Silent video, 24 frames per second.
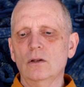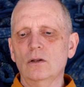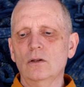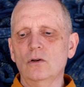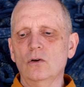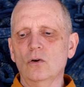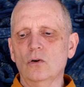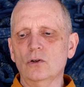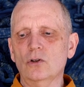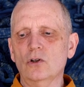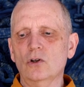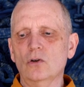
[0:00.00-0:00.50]

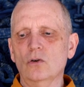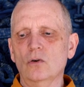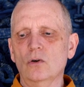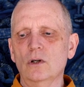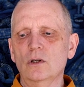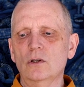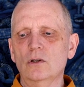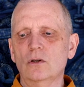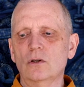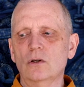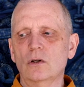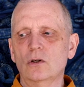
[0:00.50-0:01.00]
your
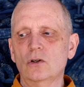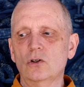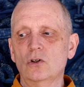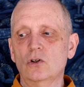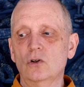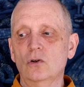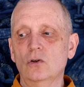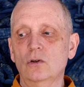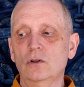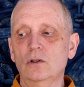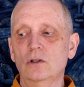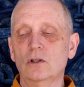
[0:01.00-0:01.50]
choice
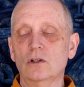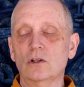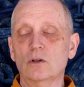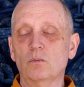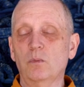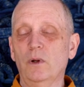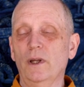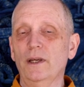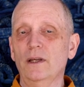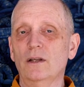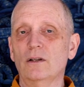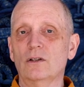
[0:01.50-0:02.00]
should
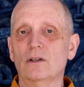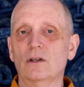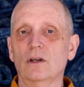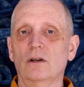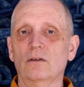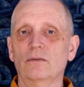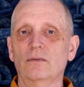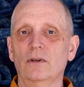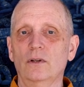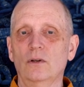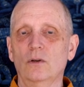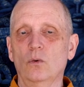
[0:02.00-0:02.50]
display
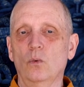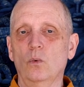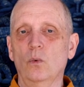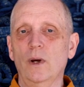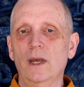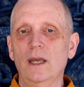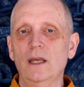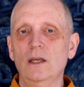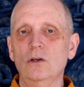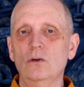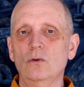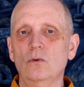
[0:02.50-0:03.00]
itself in the
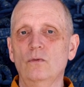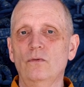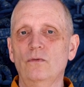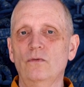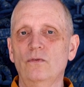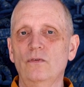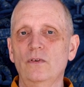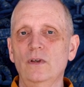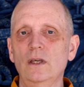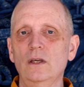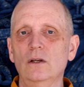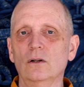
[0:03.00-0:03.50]
way you
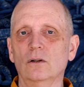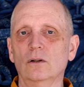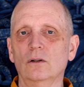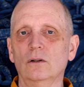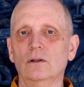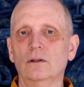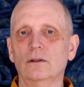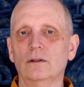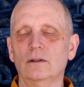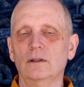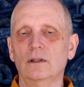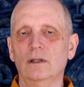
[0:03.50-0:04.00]
feel
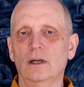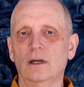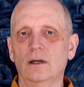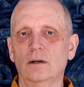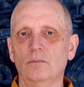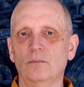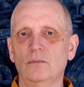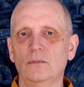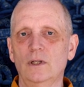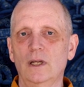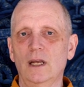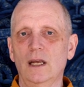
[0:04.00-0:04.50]

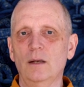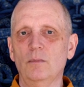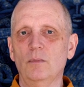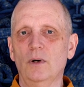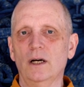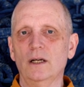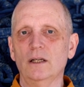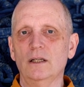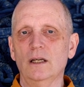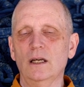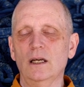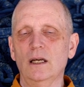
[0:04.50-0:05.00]
day
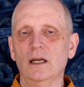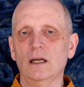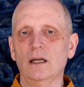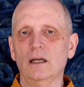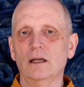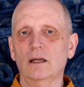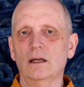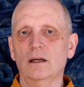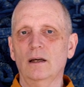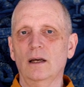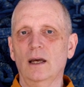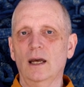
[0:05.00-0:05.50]
by
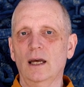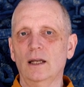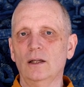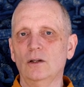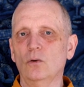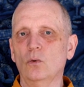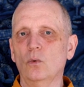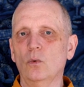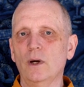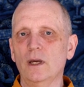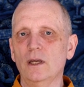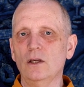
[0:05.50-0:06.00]
day and
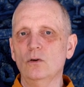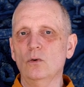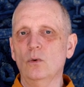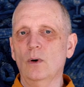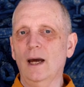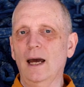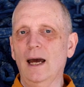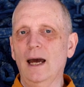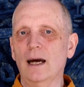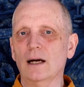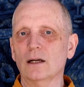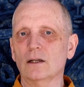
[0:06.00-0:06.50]
the way you
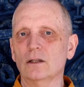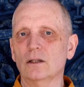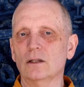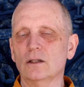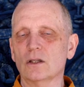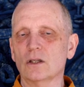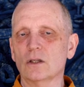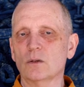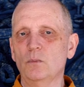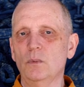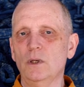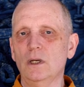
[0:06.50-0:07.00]
act
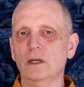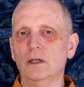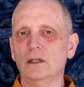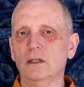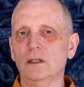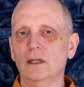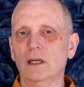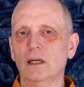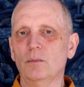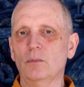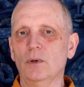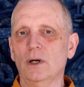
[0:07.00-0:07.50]
and
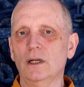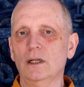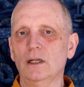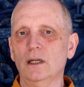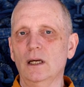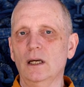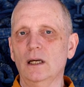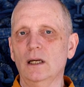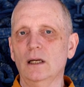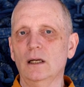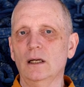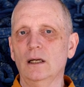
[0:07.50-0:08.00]
speak day by
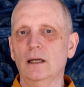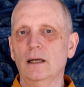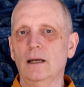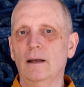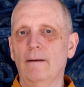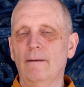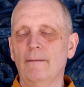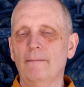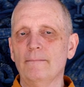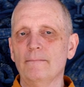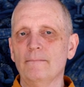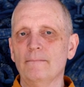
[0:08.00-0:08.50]
day.
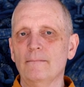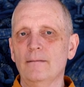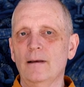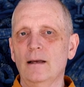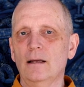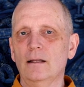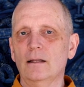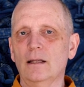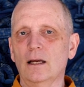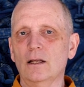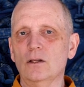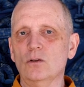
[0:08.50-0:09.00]

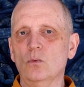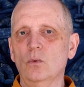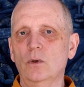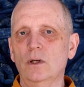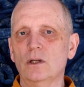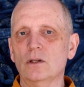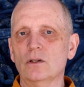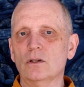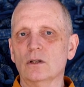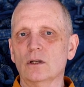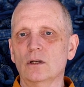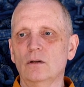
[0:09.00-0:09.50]
That's when
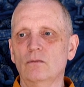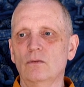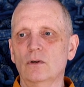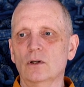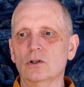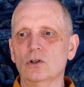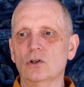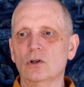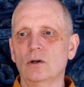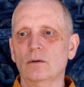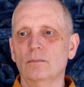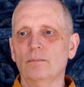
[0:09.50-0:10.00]
it's a
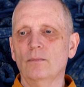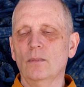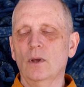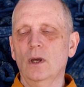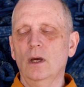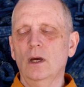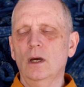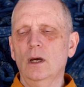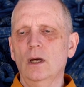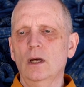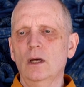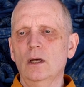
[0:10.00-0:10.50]
conviction.
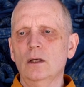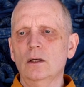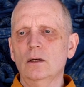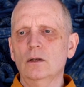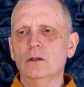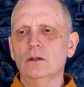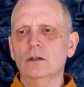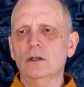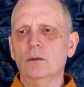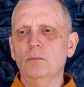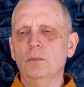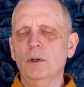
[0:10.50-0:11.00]

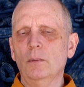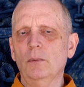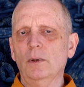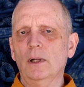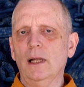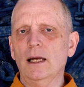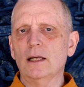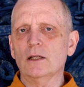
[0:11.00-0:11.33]
Some people